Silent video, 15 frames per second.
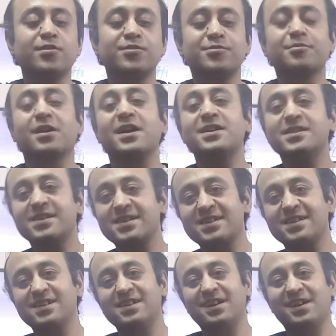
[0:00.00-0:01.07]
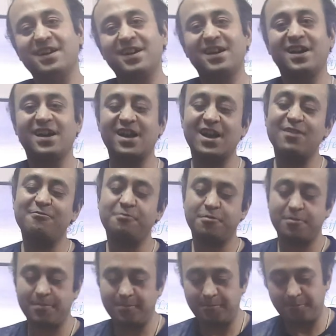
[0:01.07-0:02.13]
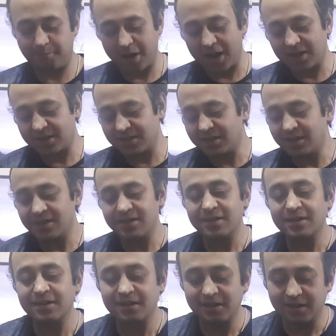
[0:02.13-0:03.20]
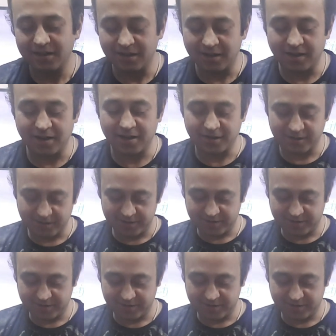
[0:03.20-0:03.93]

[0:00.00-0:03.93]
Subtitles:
So guys, I have packed it, and